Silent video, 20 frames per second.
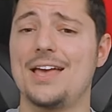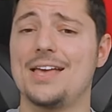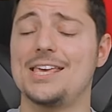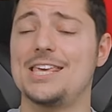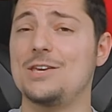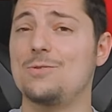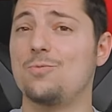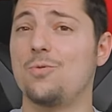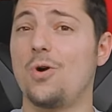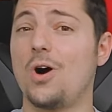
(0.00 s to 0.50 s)

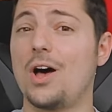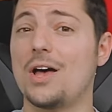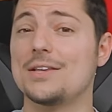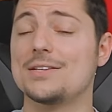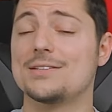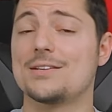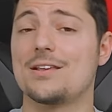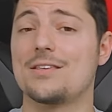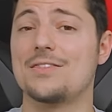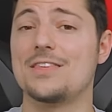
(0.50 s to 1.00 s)
He
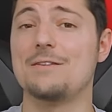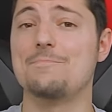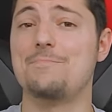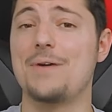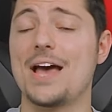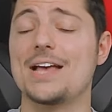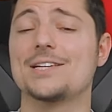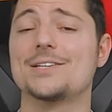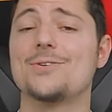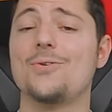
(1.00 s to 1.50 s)
was the
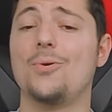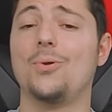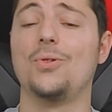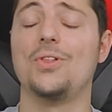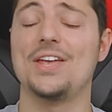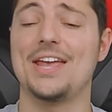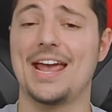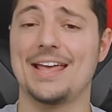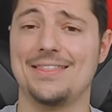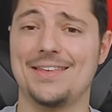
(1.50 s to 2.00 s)
best
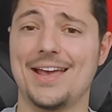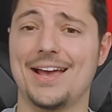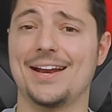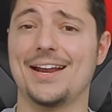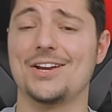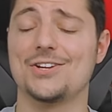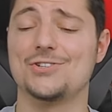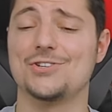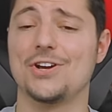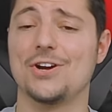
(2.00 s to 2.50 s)
goalie in the
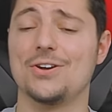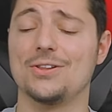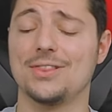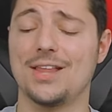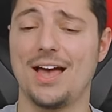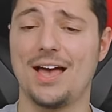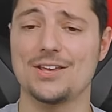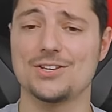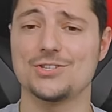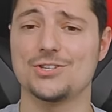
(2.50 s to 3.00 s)
NHL
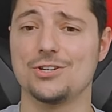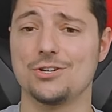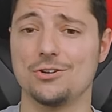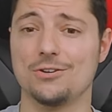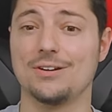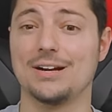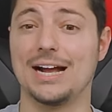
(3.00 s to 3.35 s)
last year,